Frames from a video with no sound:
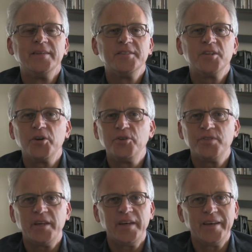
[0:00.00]
So you
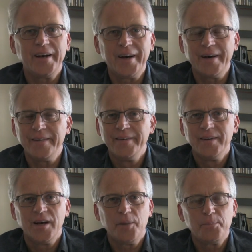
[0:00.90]
see uh,
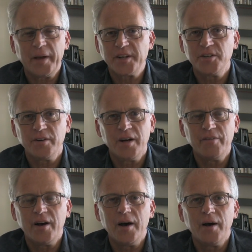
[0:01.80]
a picture
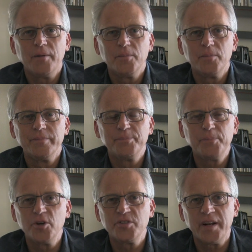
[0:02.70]
of a
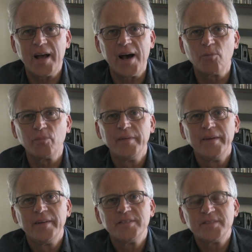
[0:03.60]
person out
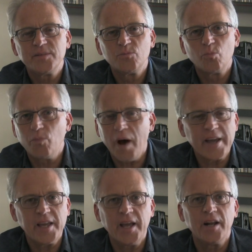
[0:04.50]

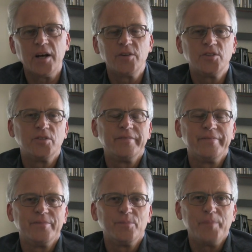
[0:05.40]
hiking in a
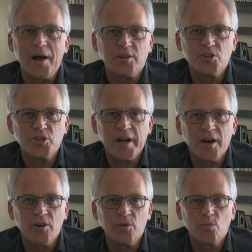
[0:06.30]
mountain
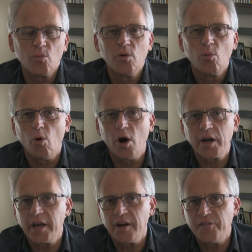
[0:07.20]
trail or
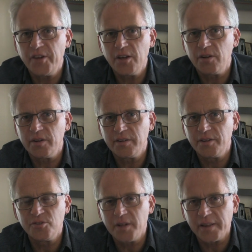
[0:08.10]
walking in a field,
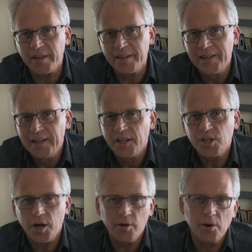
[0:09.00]
there's nothing
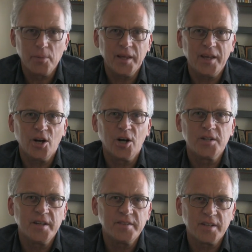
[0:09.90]
terribly
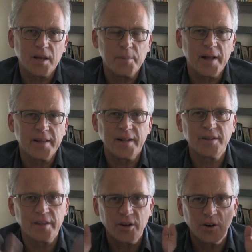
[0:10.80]
artistic about that
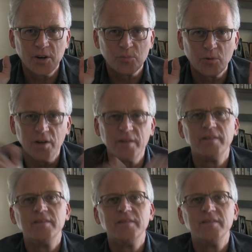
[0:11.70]
to the art world.